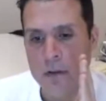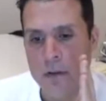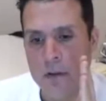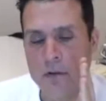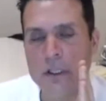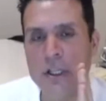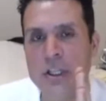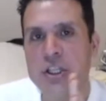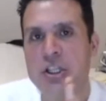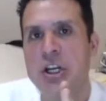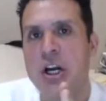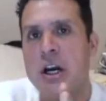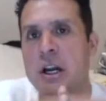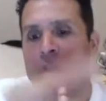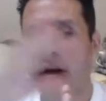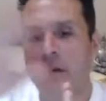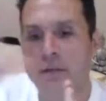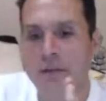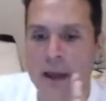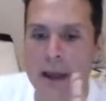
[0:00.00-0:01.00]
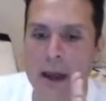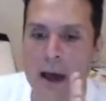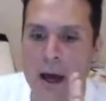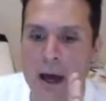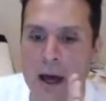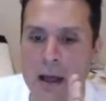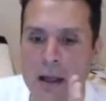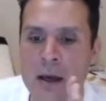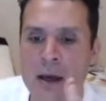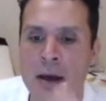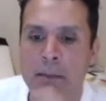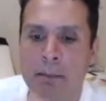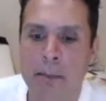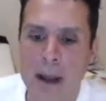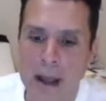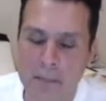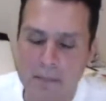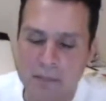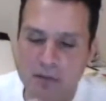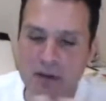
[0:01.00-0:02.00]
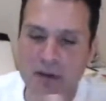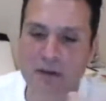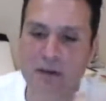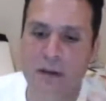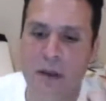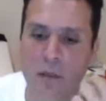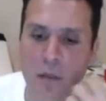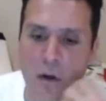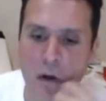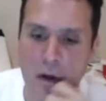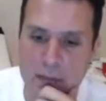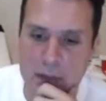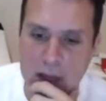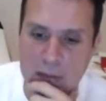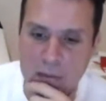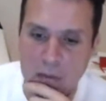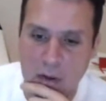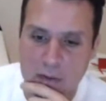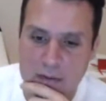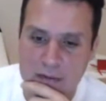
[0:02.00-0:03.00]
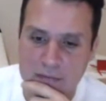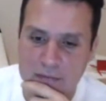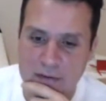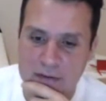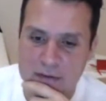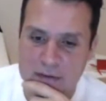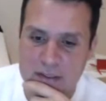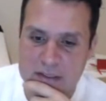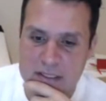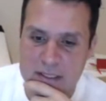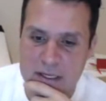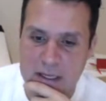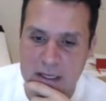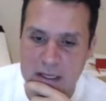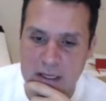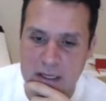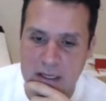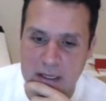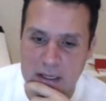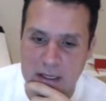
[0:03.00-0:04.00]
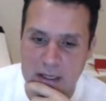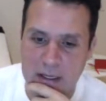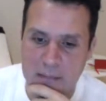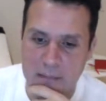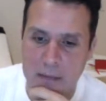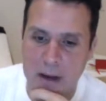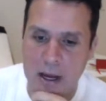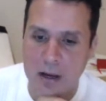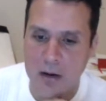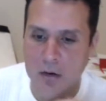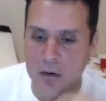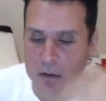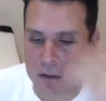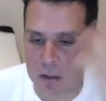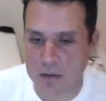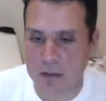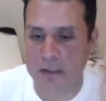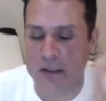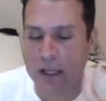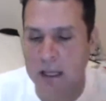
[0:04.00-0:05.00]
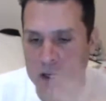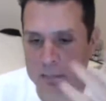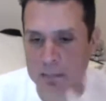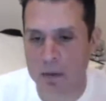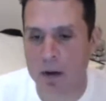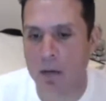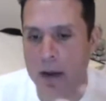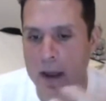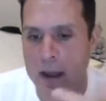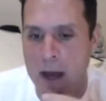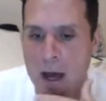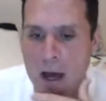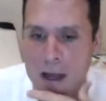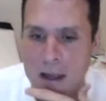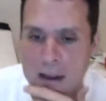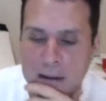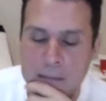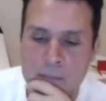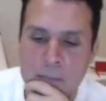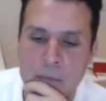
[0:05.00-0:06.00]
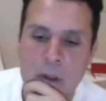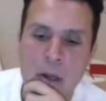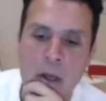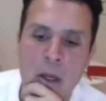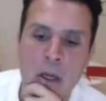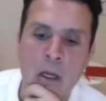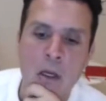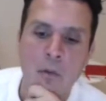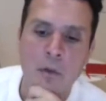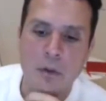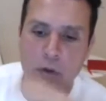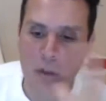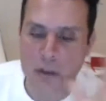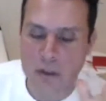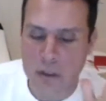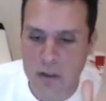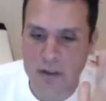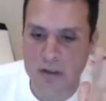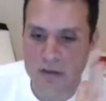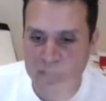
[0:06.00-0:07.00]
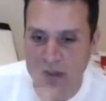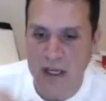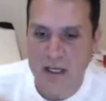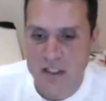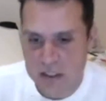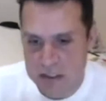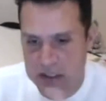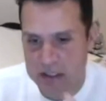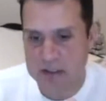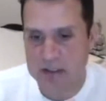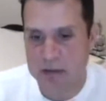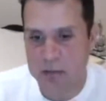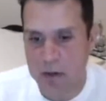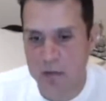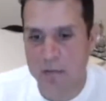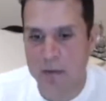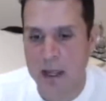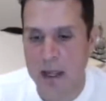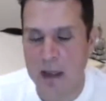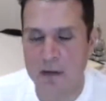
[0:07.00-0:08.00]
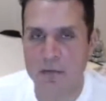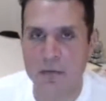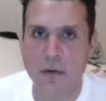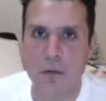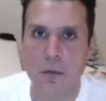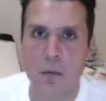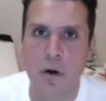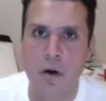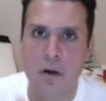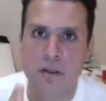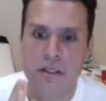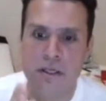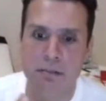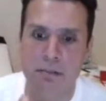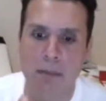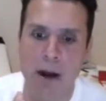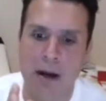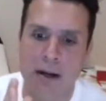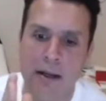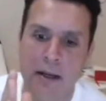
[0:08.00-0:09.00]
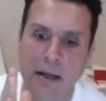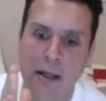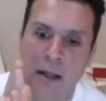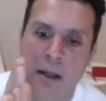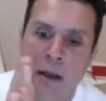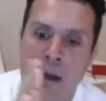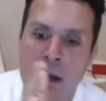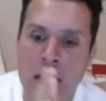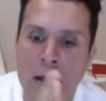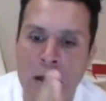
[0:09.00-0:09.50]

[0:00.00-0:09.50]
on the journey of AI, perhaps this is another, another visit here, uh, Mark, another day about AI. Mm. We do another session just around there if you want in marketing. Mm.